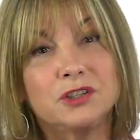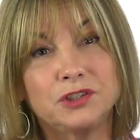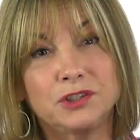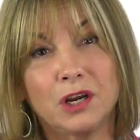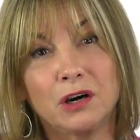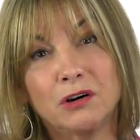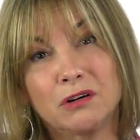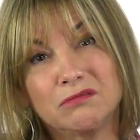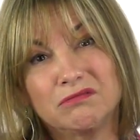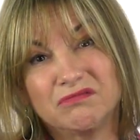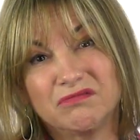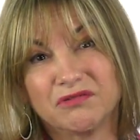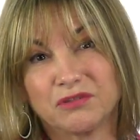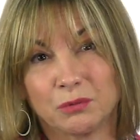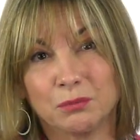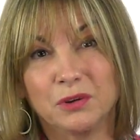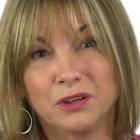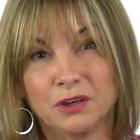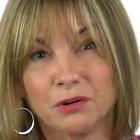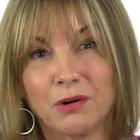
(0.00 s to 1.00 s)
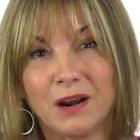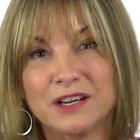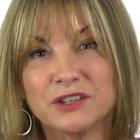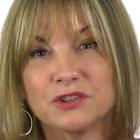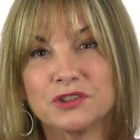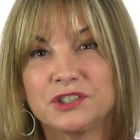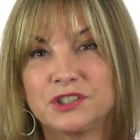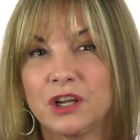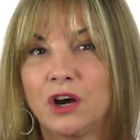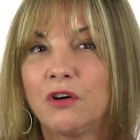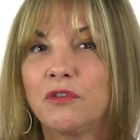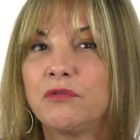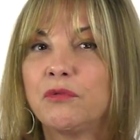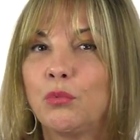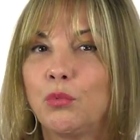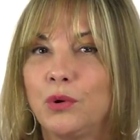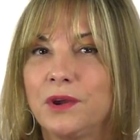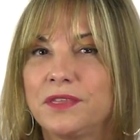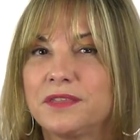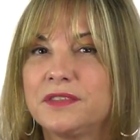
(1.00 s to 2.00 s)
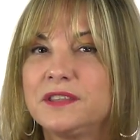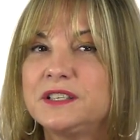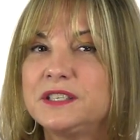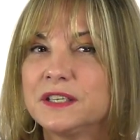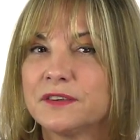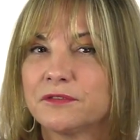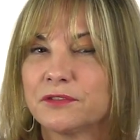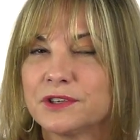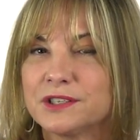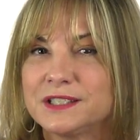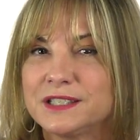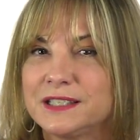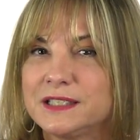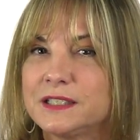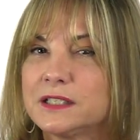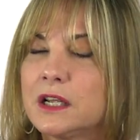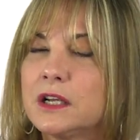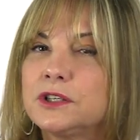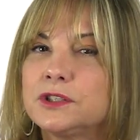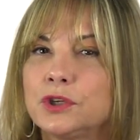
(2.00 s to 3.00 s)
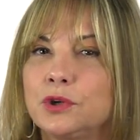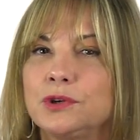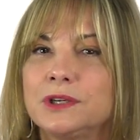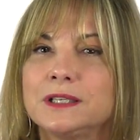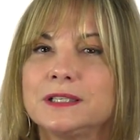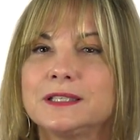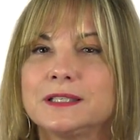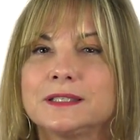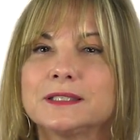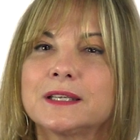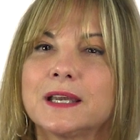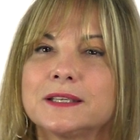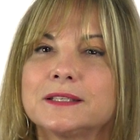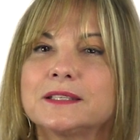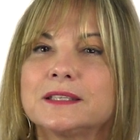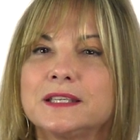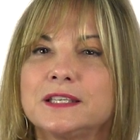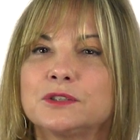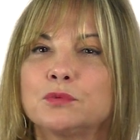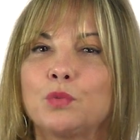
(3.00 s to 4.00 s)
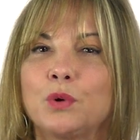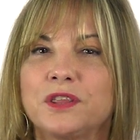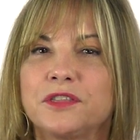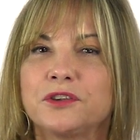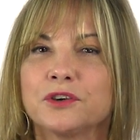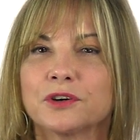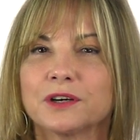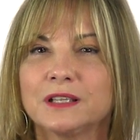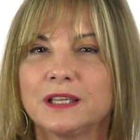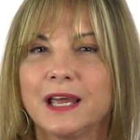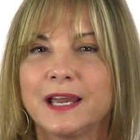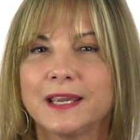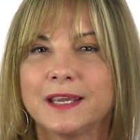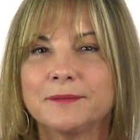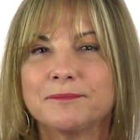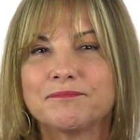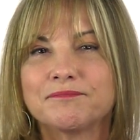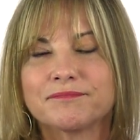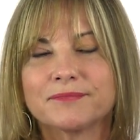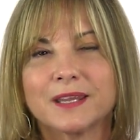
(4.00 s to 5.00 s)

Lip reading: So familiarize yourself with the differences so you can discuss these with your client.